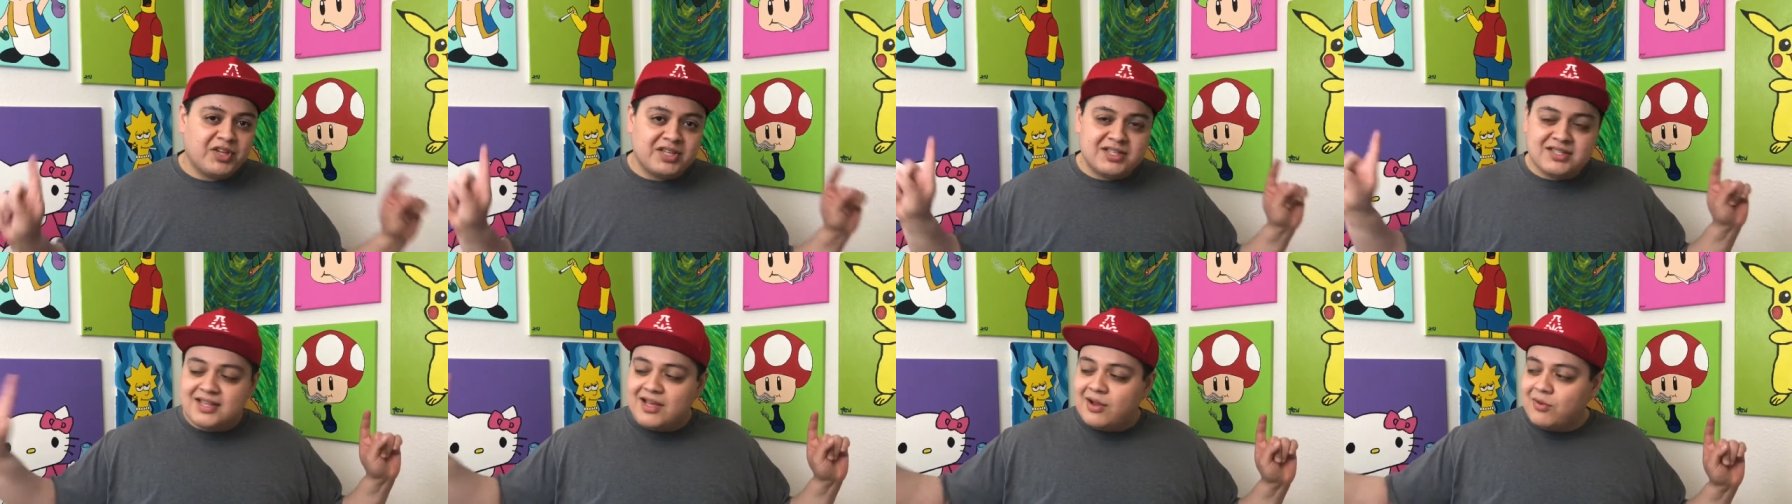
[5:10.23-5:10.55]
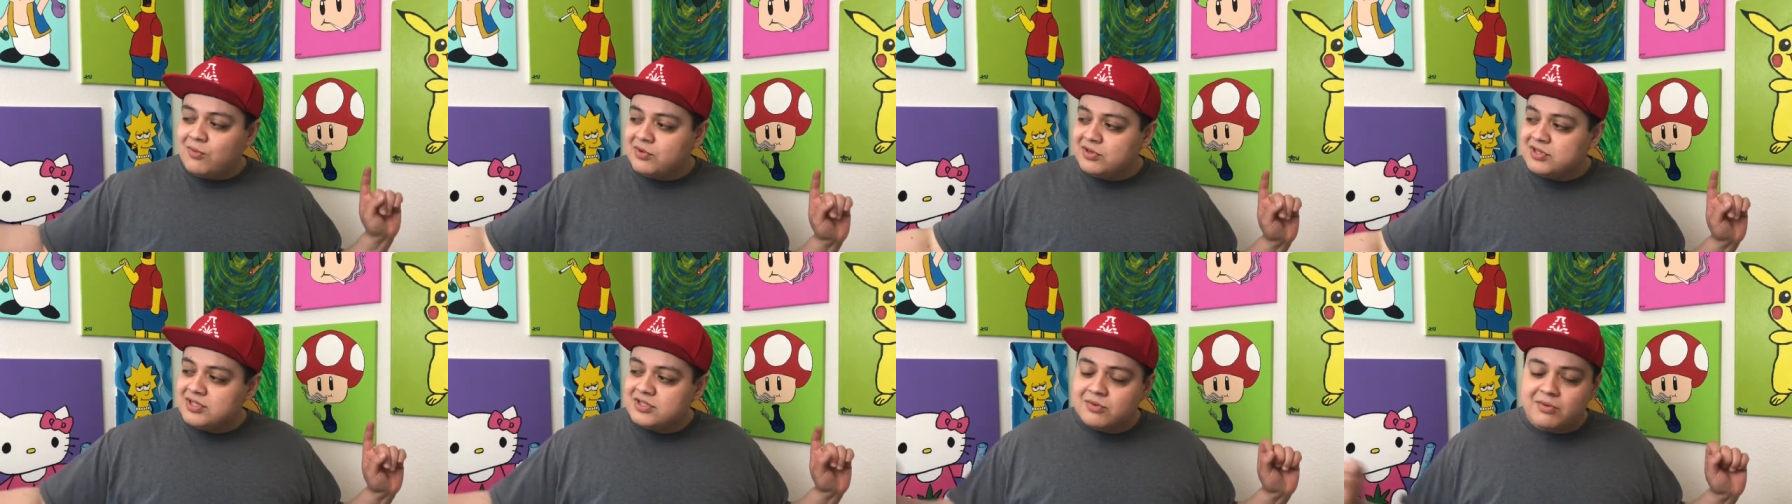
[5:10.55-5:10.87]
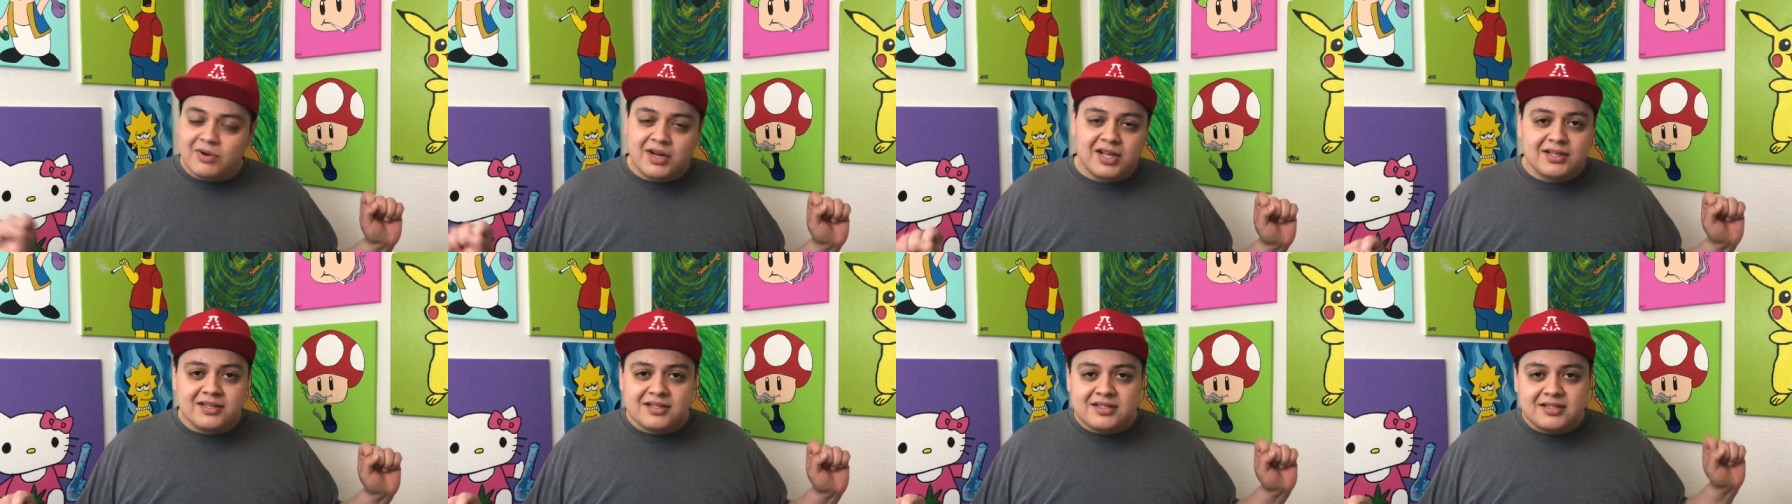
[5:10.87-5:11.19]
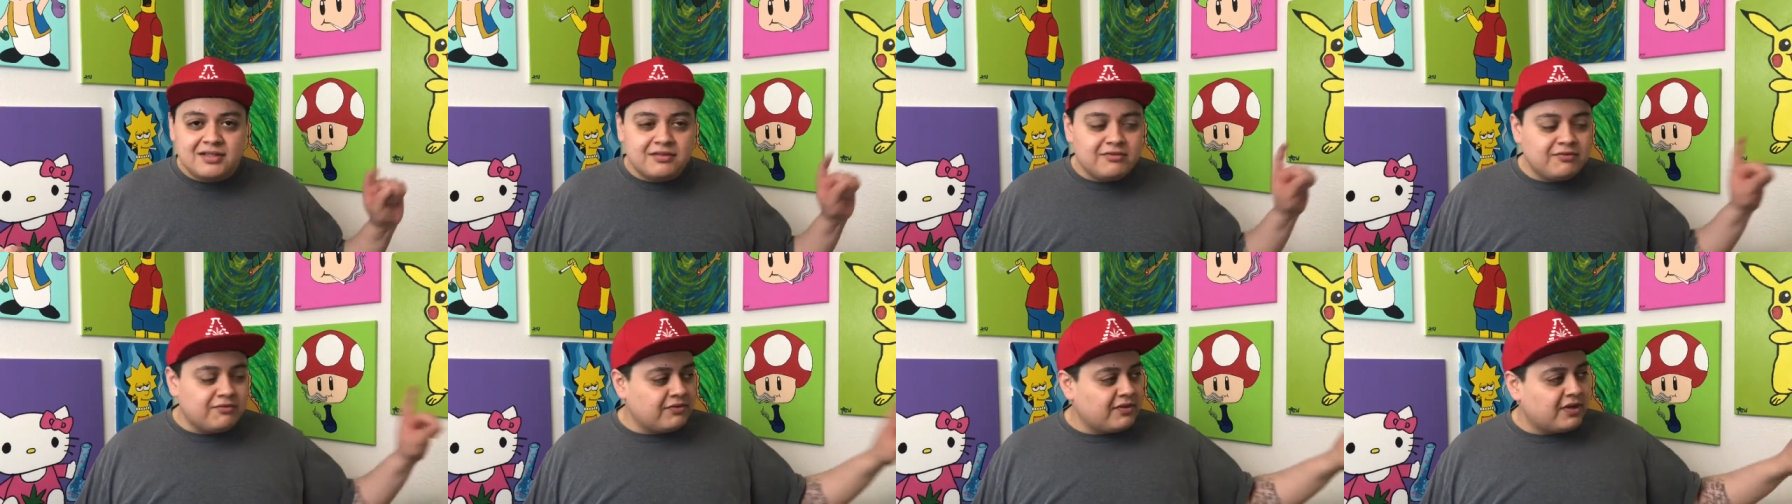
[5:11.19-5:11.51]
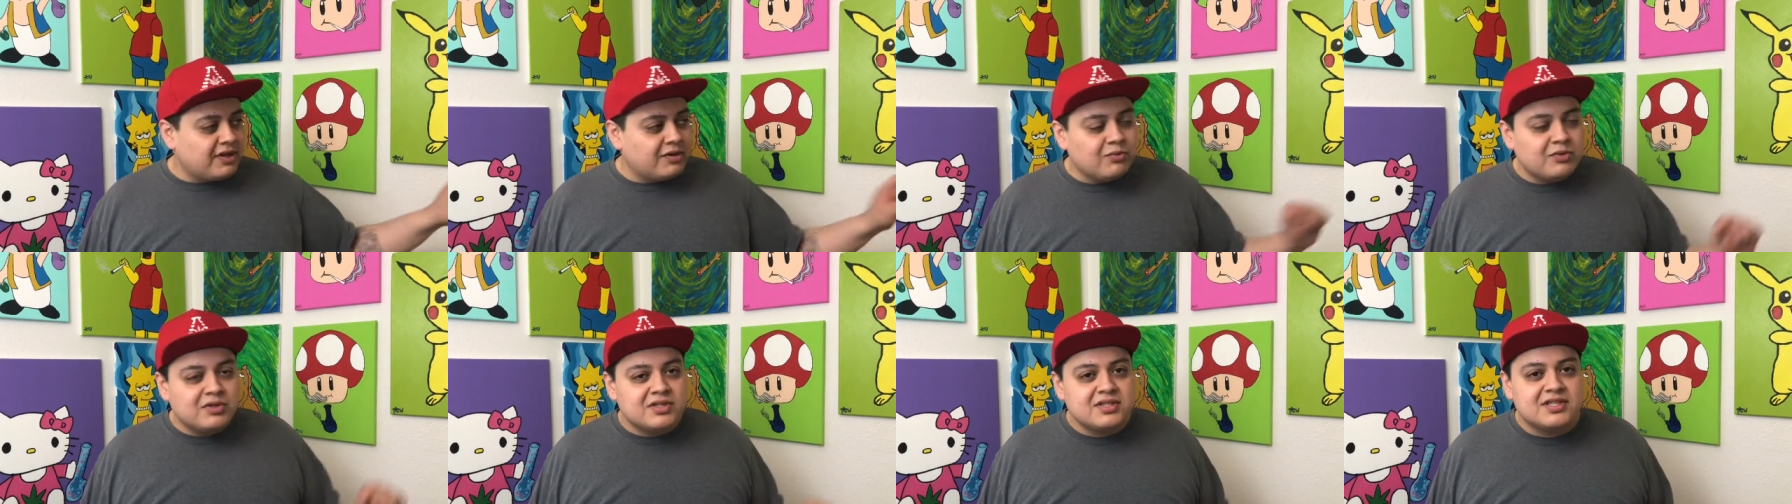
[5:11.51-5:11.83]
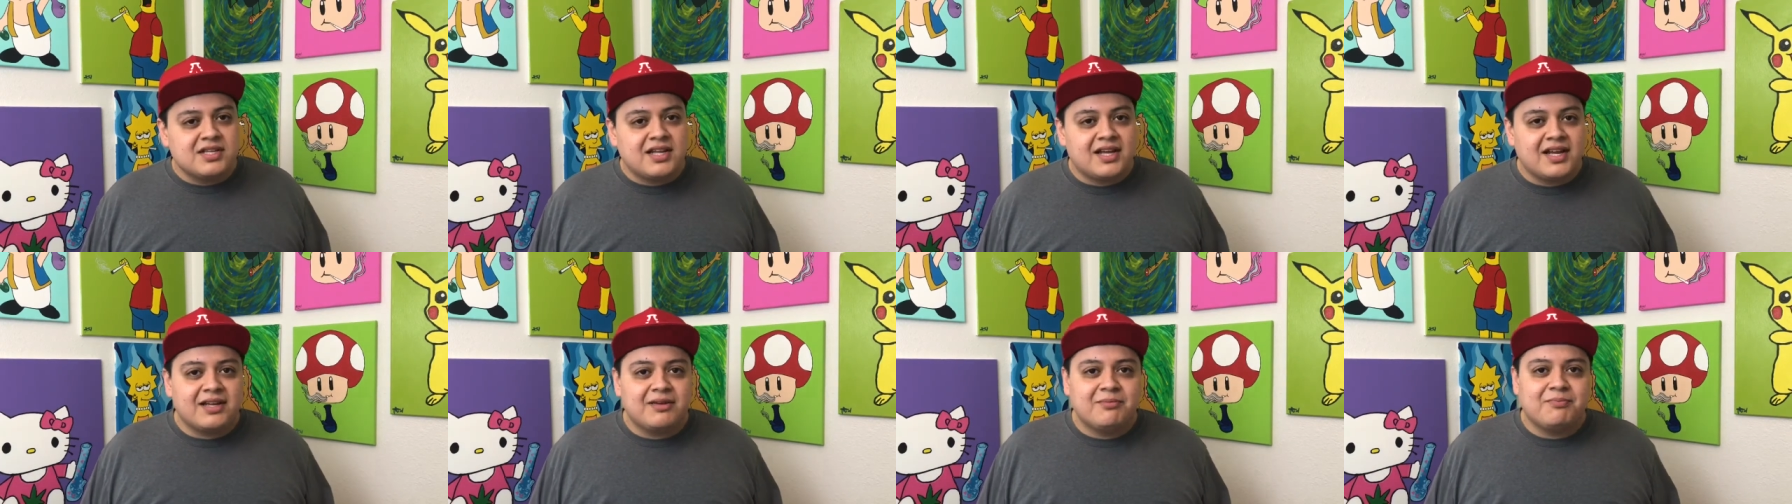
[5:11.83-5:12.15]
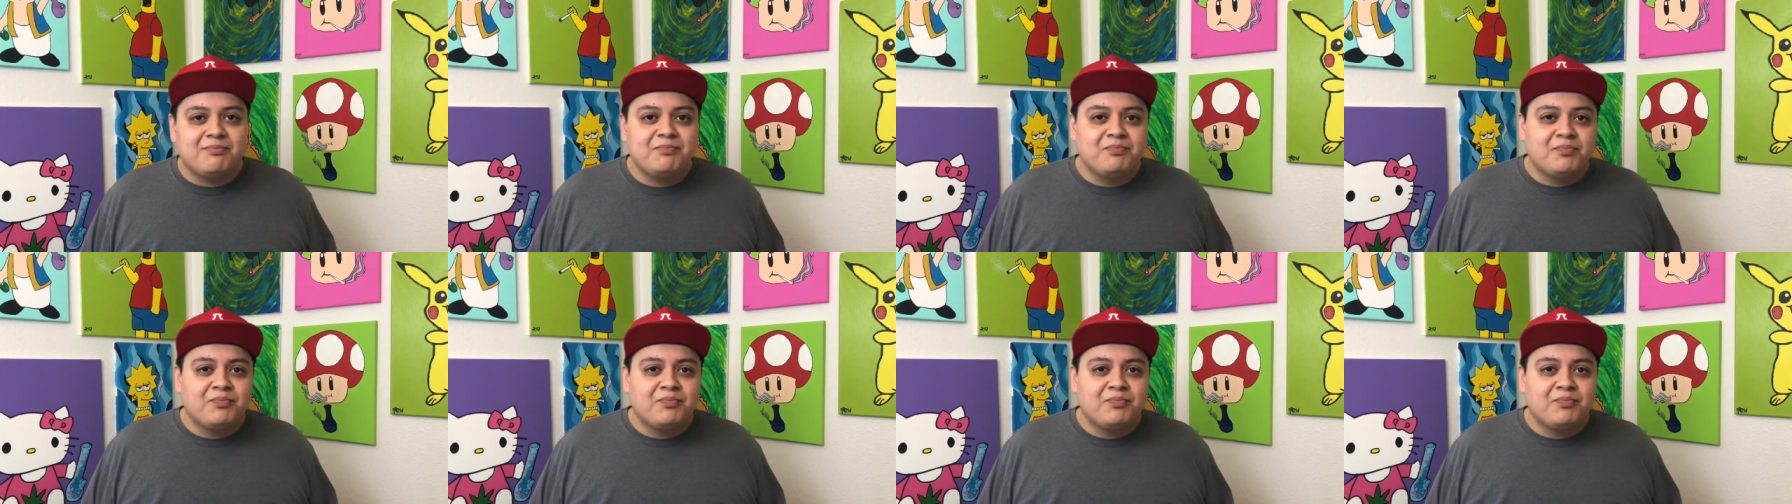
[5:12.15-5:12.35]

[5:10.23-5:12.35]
is that one's a relative and one's not.